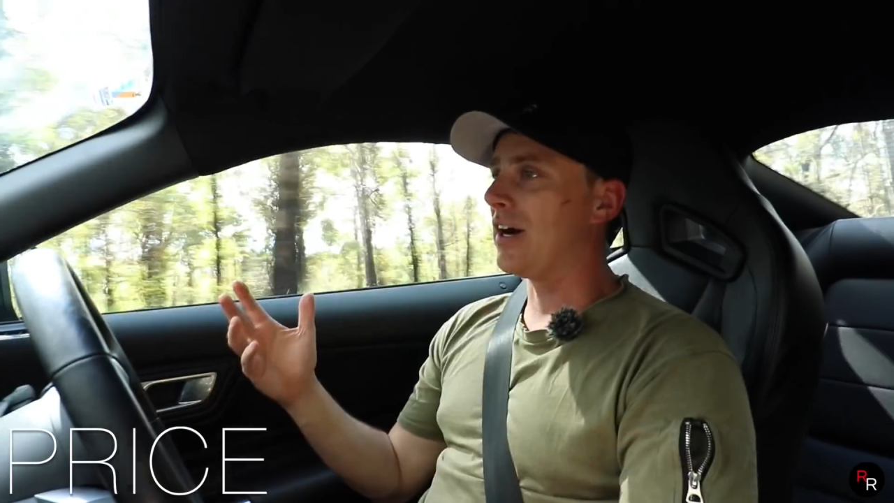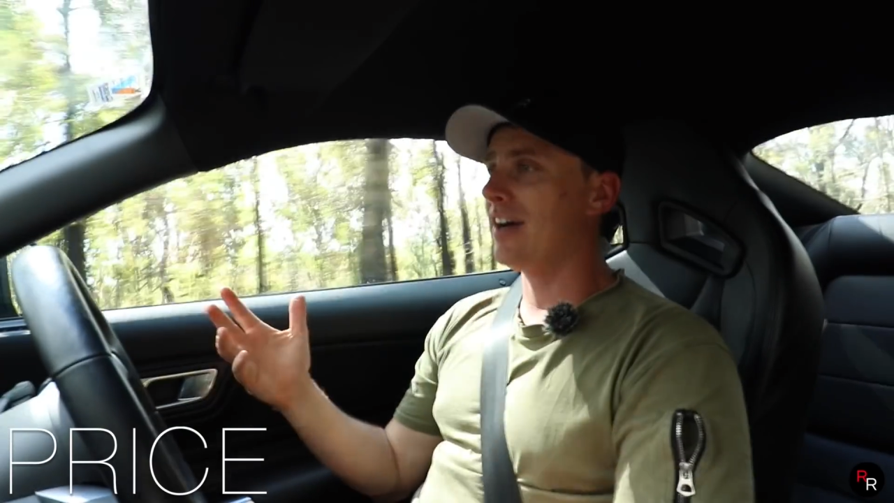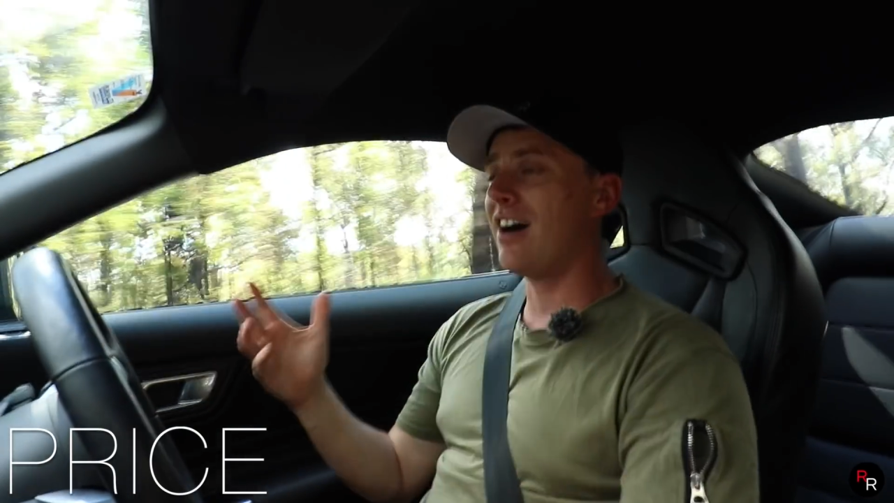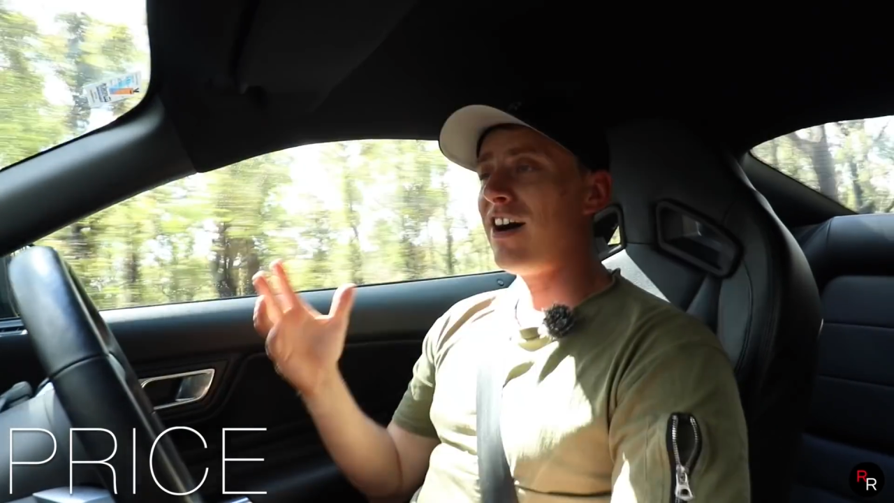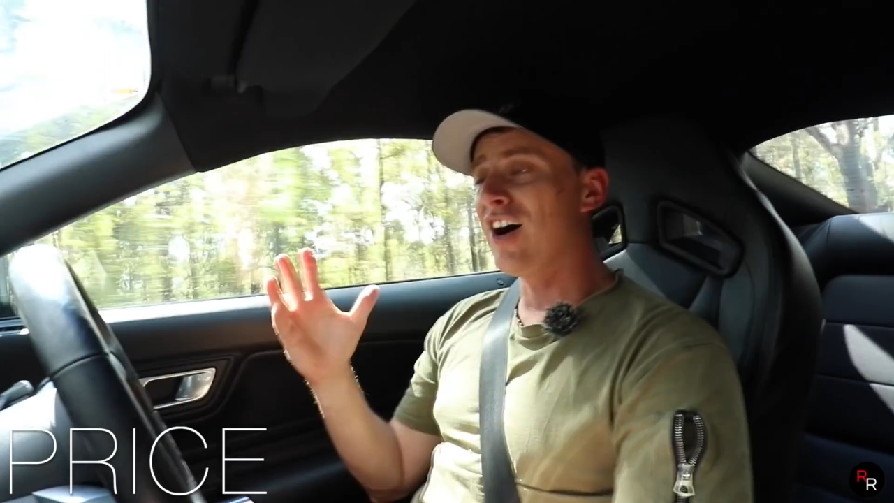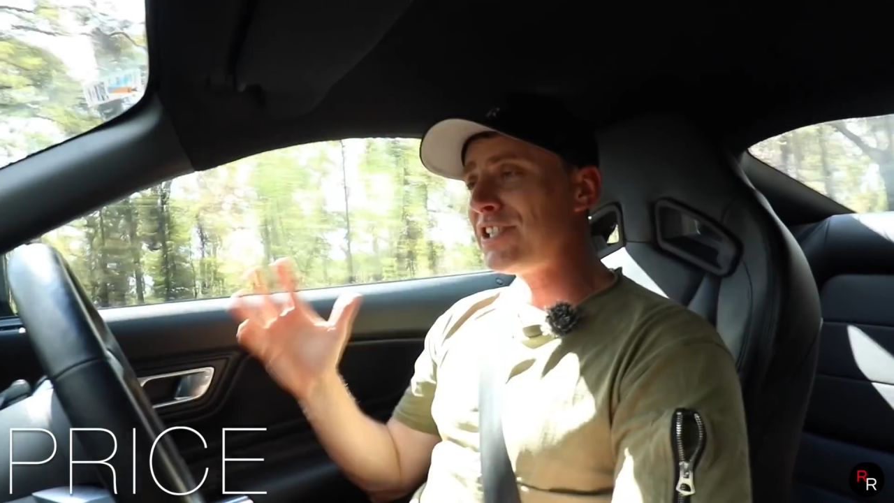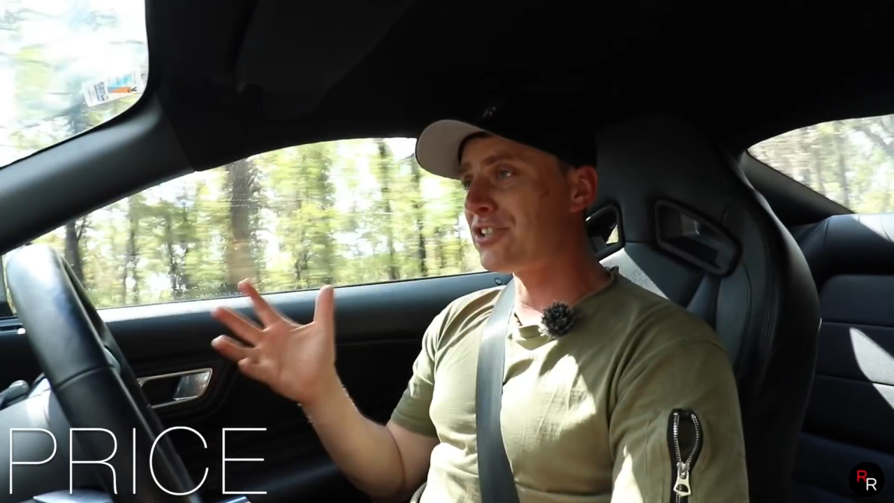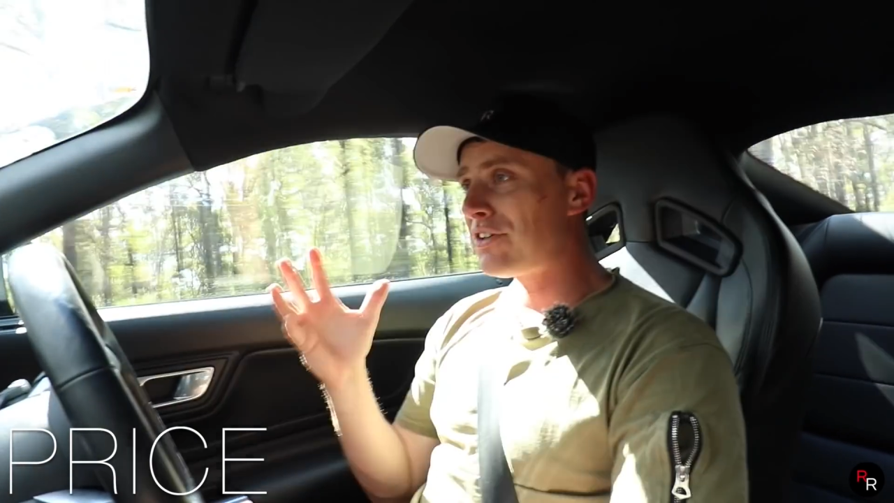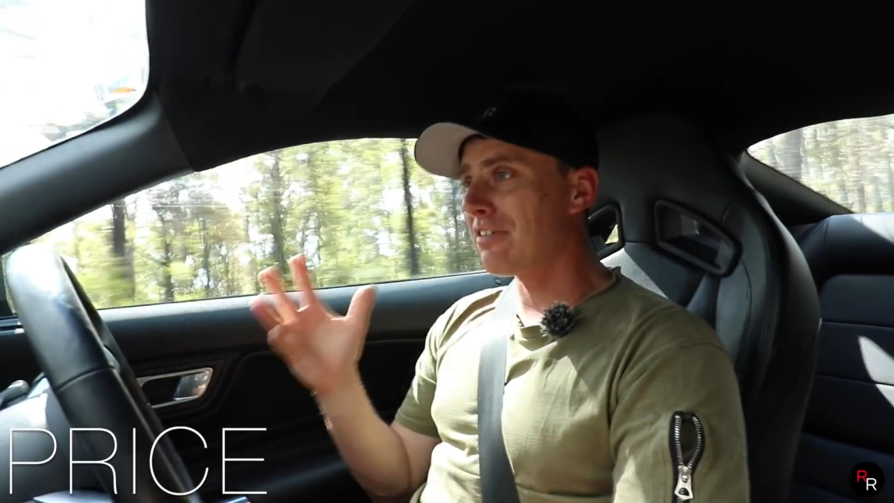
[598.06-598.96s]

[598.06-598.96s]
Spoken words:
But $100